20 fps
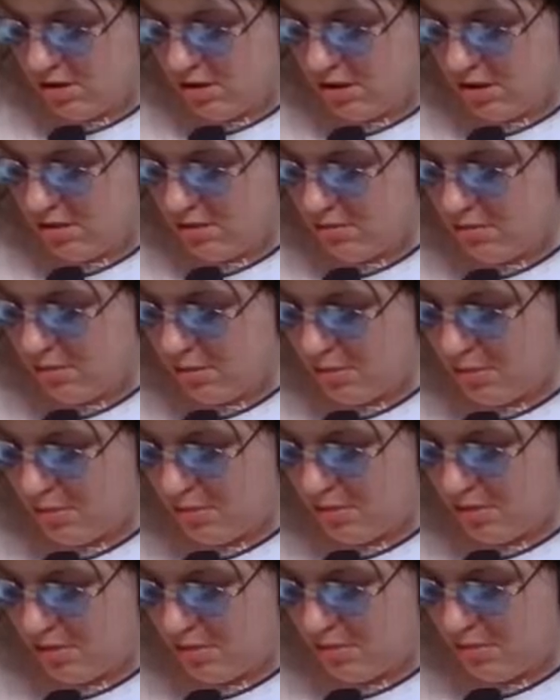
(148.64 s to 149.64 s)
I can't
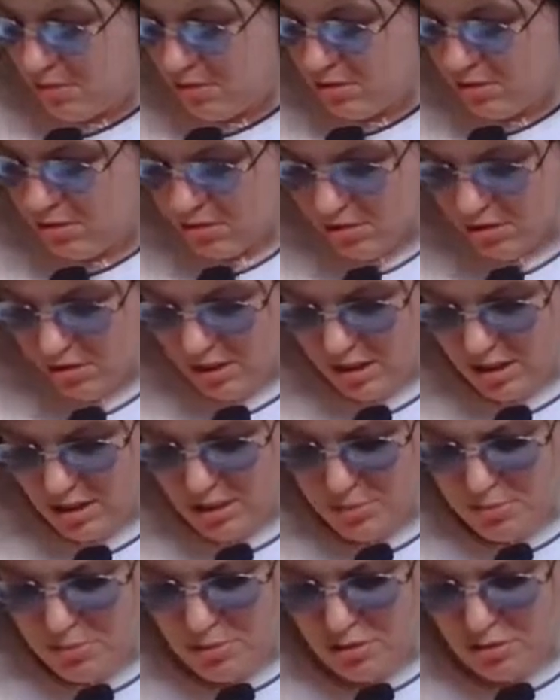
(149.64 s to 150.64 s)
remember what it was. No,
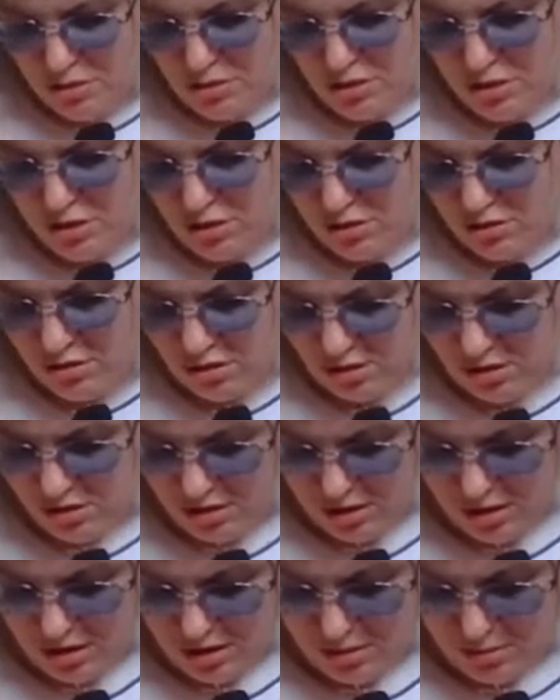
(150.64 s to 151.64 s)
that's a brooch, sorry.
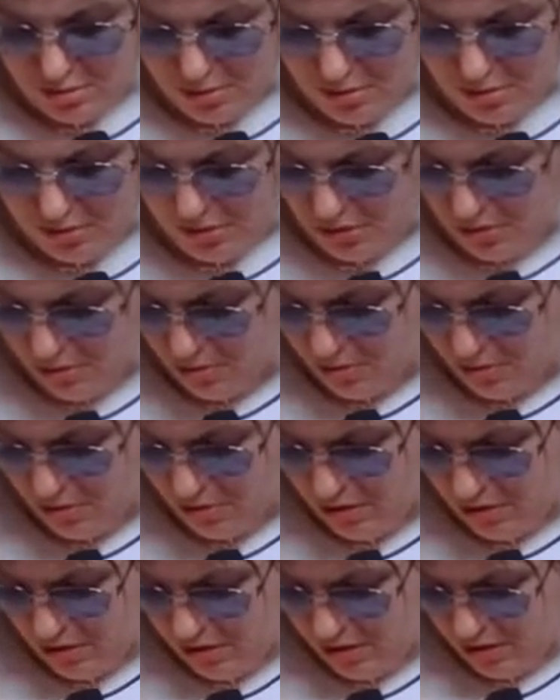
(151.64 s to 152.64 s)
I think that's pattern for the
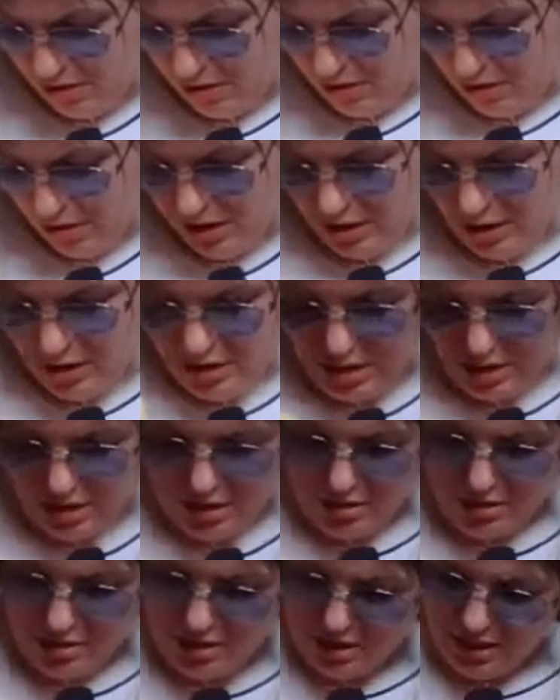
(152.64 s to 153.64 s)
brooch.
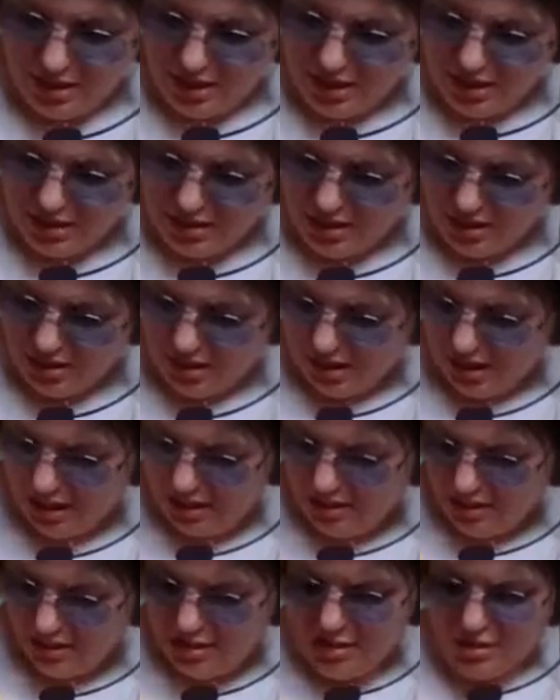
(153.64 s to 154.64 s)
There's the Easter
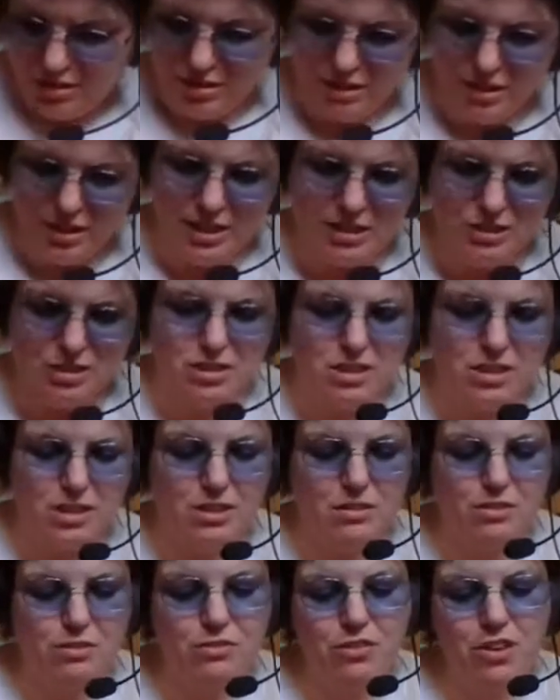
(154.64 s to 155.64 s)
eggs. There's
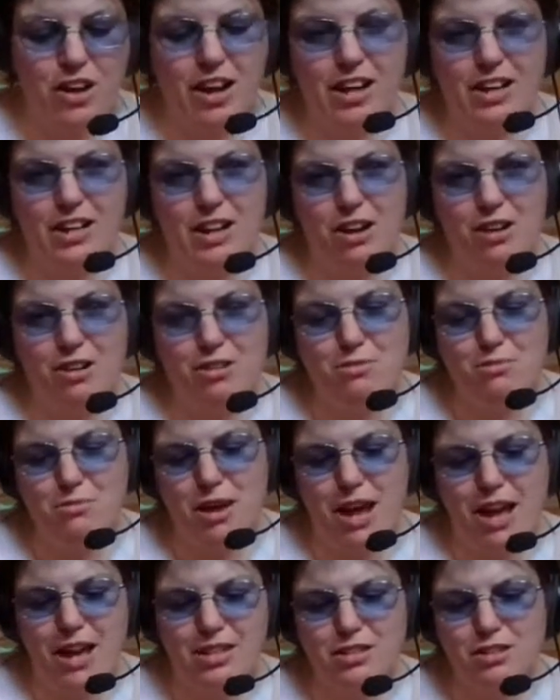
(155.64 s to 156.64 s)
the fine art
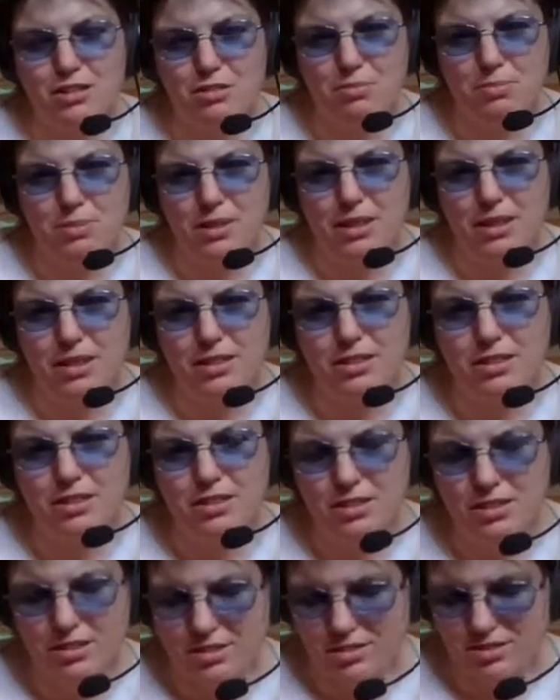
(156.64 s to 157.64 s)

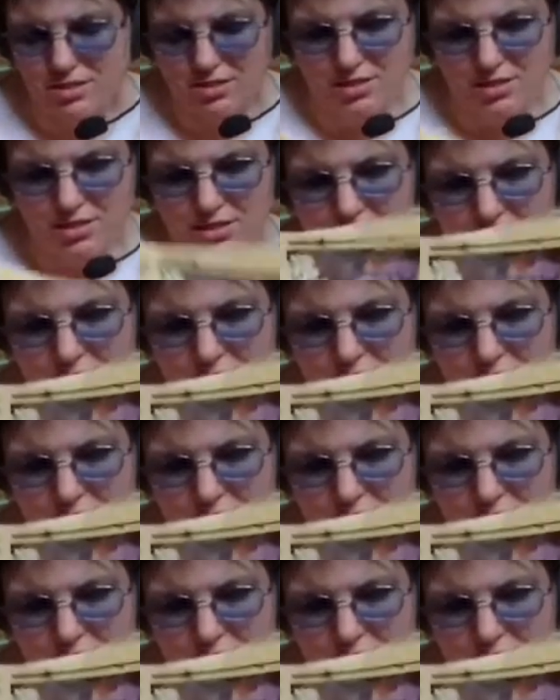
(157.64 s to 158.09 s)
masterpiece.